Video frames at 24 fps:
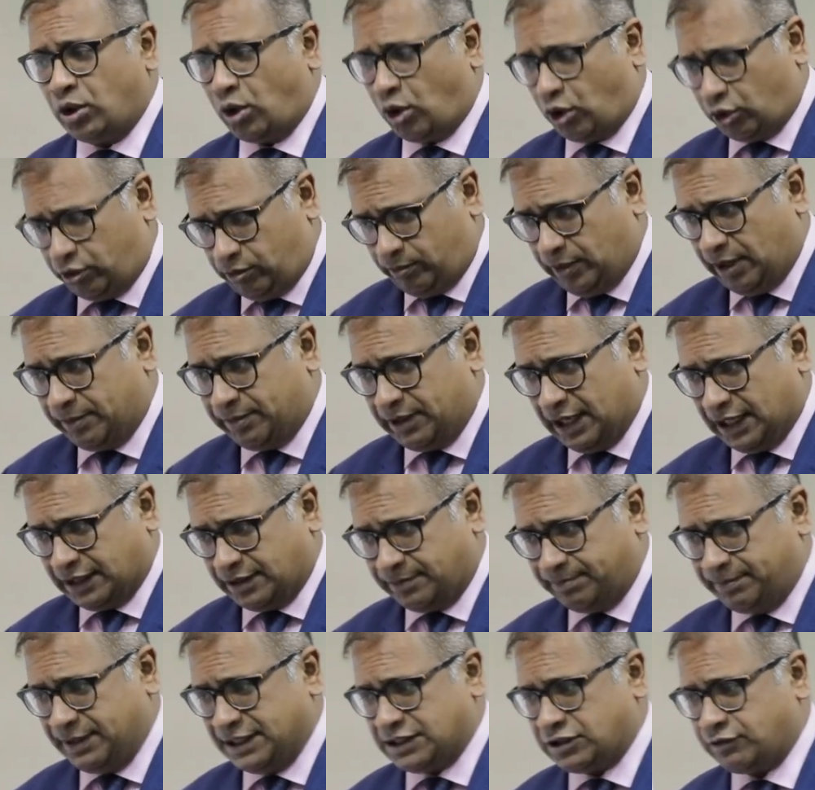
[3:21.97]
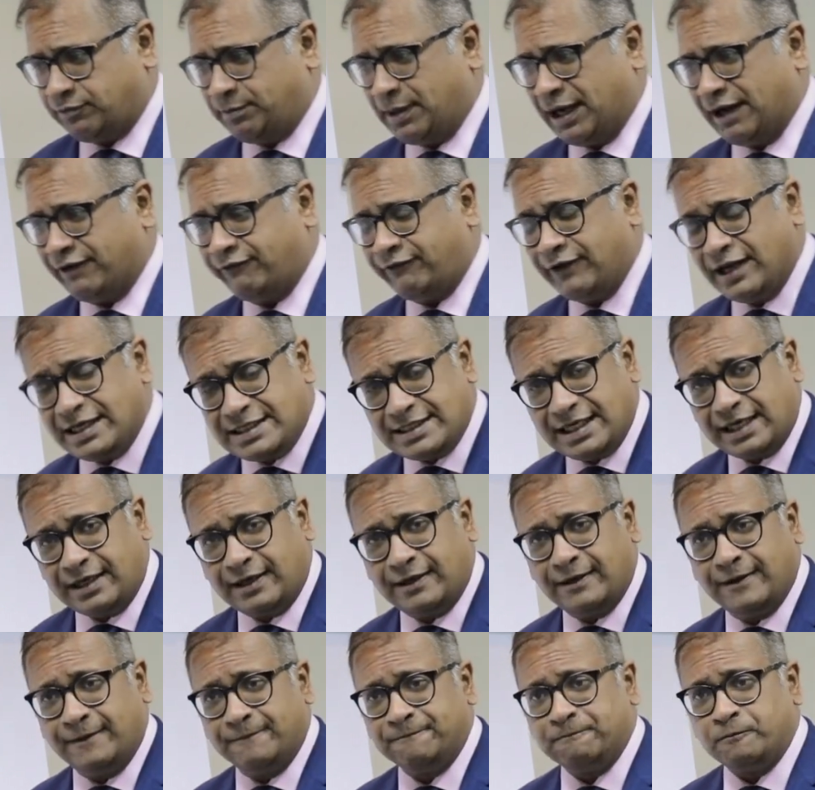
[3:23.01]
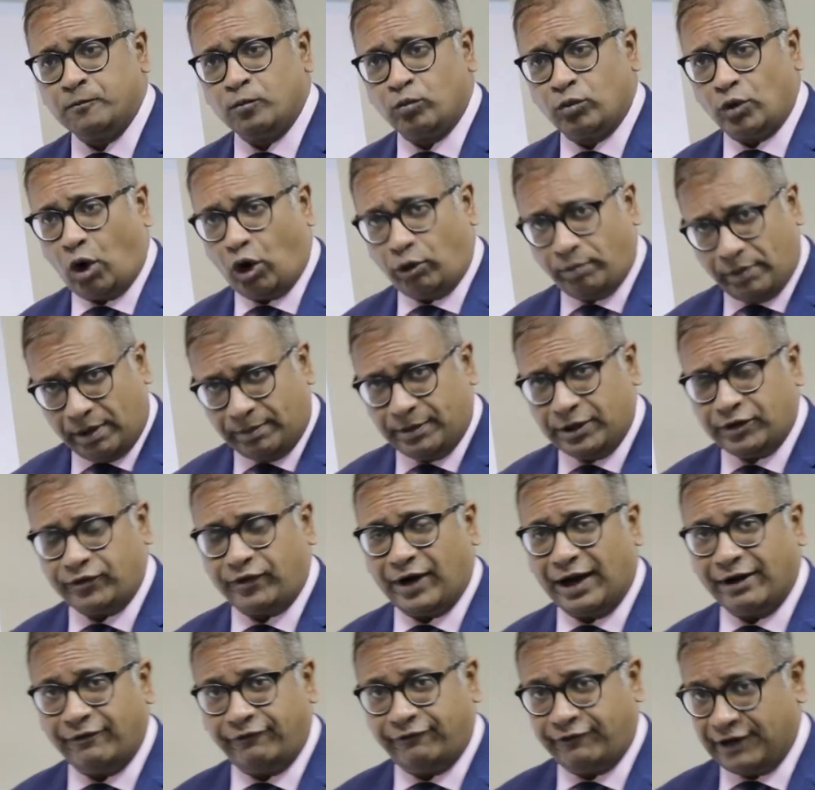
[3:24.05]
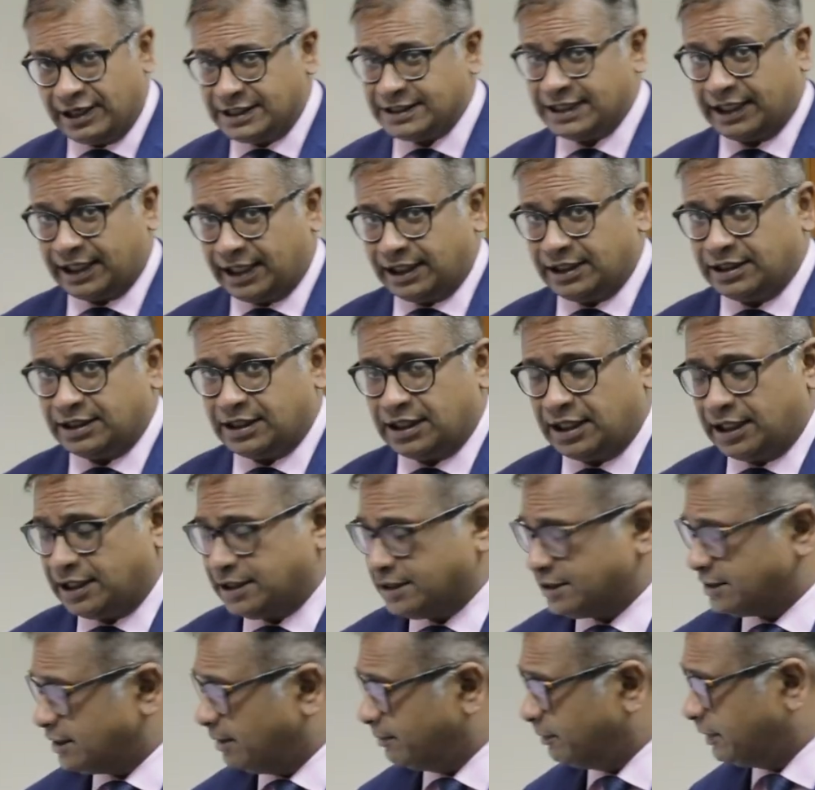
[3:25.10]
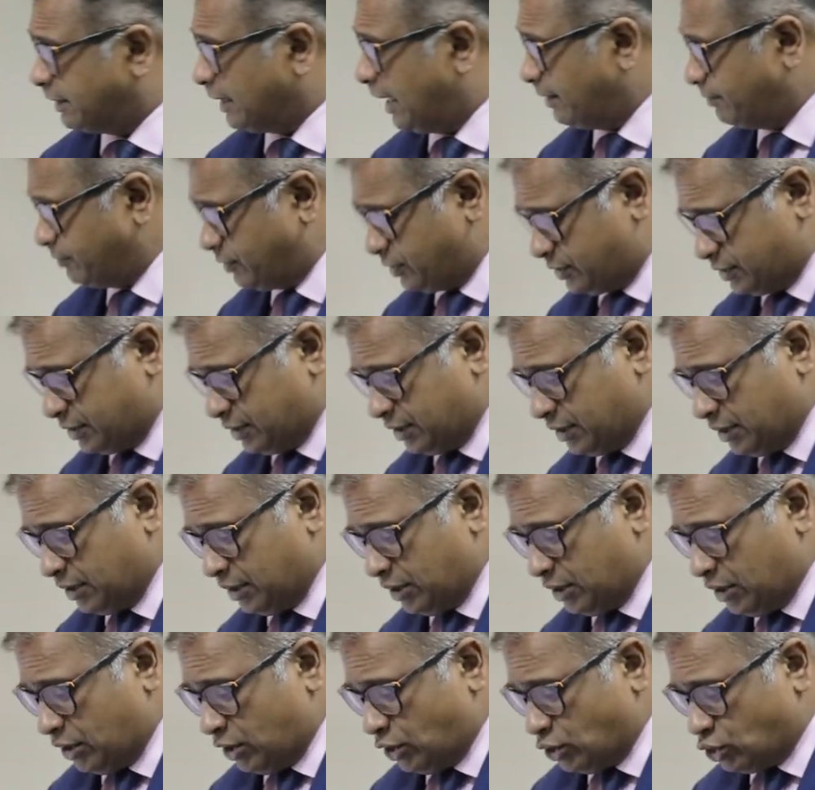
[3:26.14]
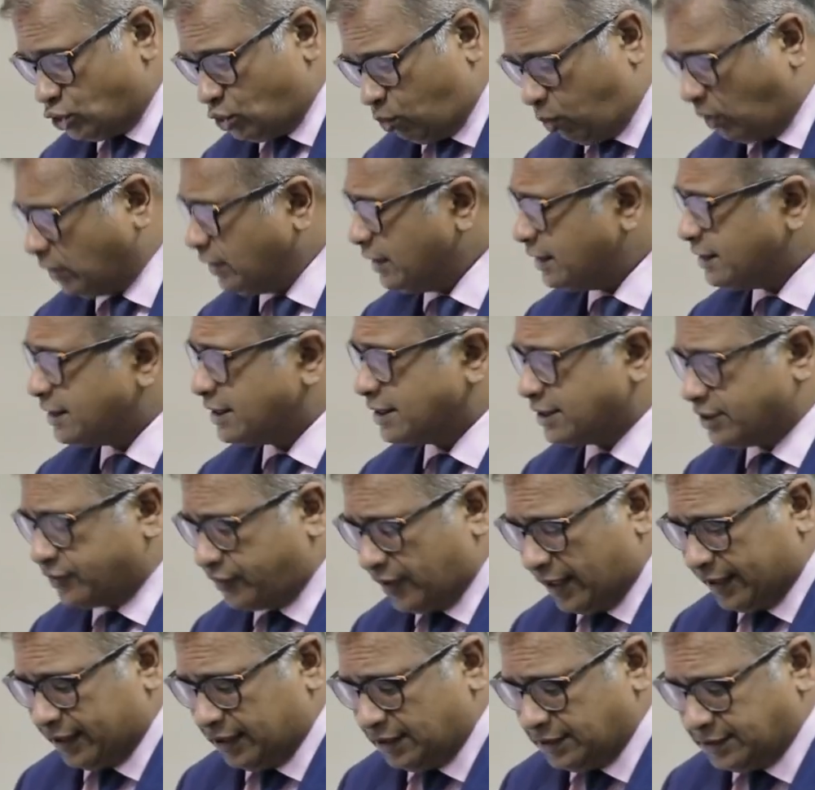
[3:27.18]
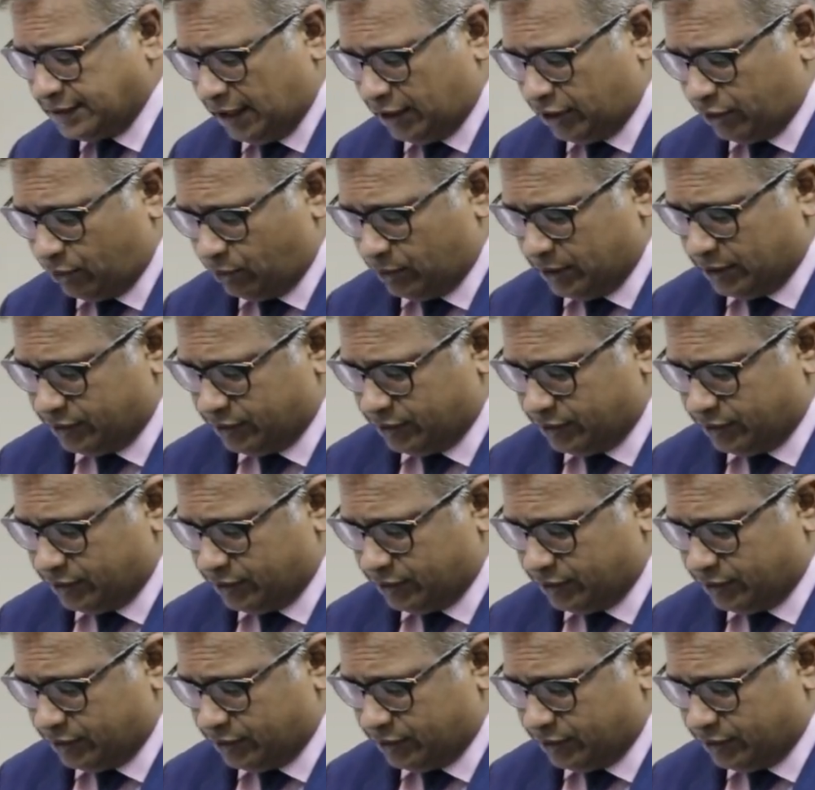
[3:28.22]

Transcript: or maybe at the best biphasic or maybe triphasic in, in some times. So what does this triangle tell you?